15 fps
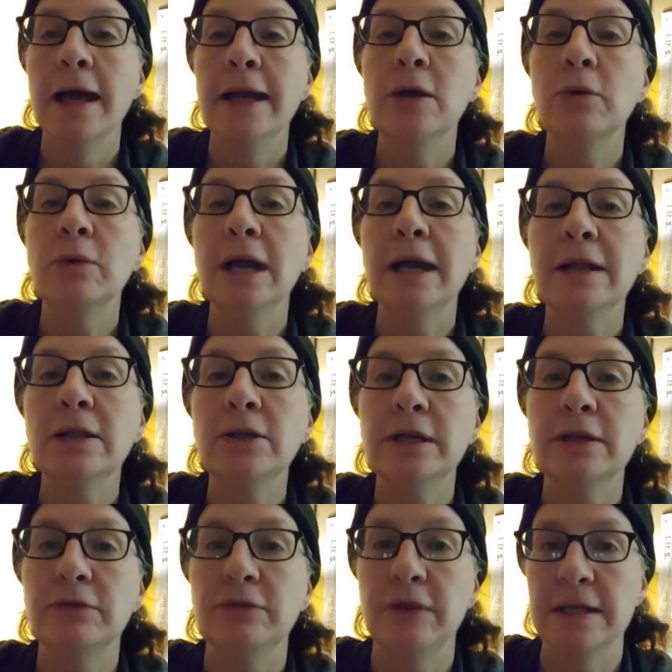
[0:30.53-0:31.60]
Now, when I look
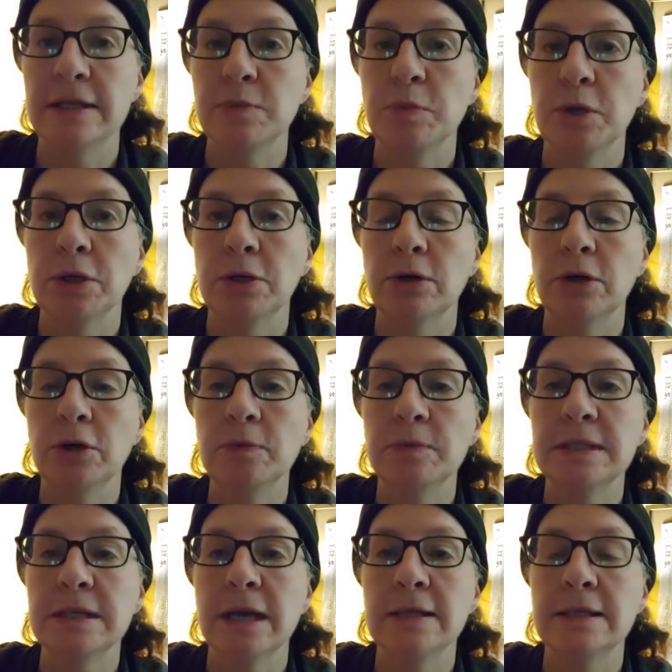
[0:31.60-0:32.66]
at Facebook
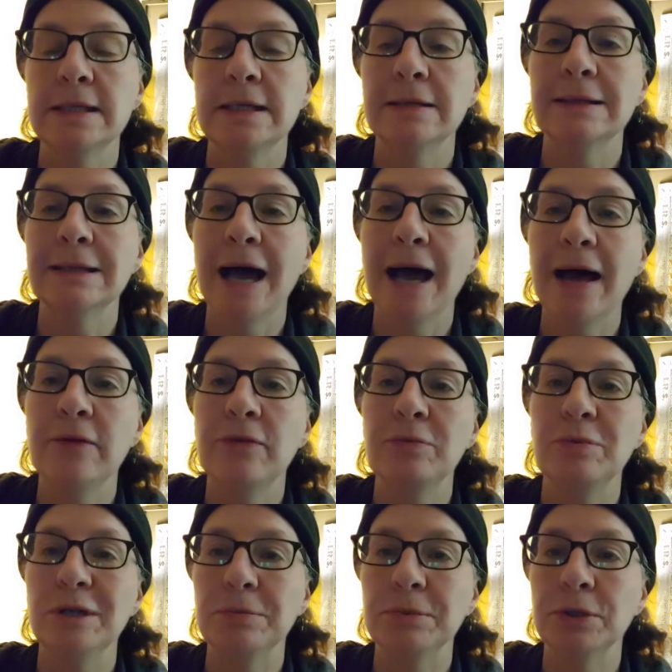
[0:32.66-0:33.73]
groups, I see a lot of
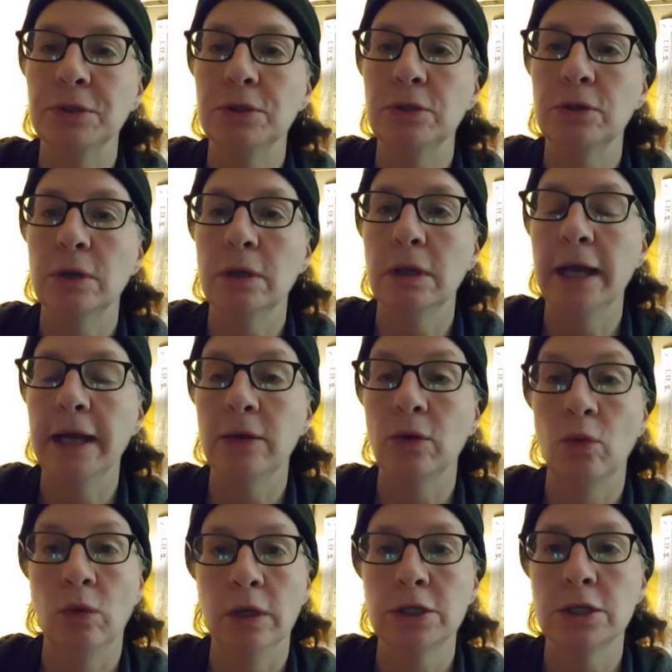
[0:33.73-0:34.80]
people who are like,
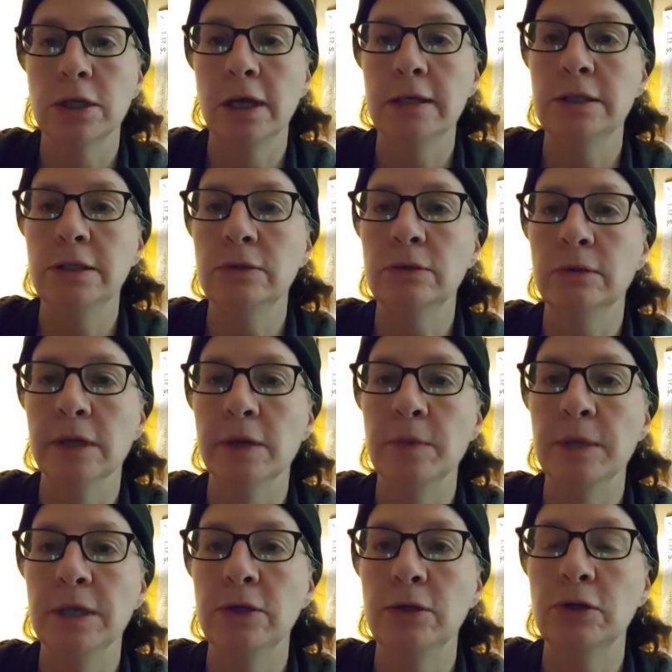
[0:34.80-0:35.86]
what should I do when I'm
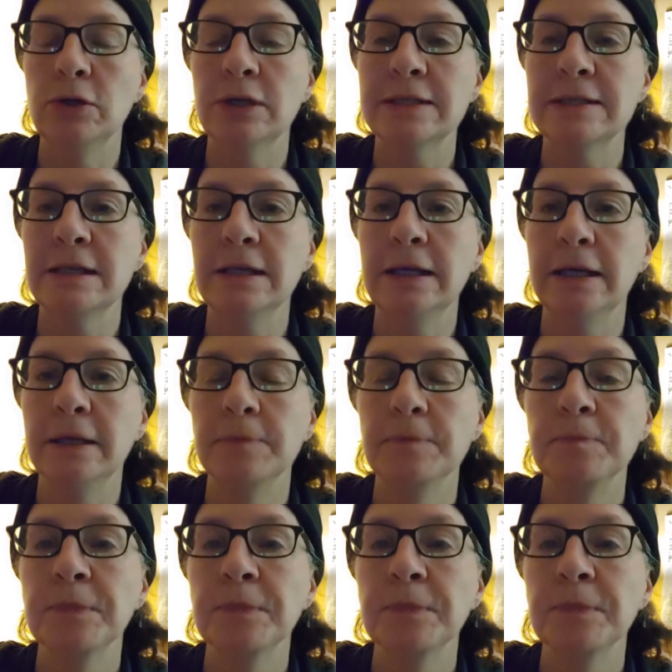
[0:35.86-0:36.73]
in New York City?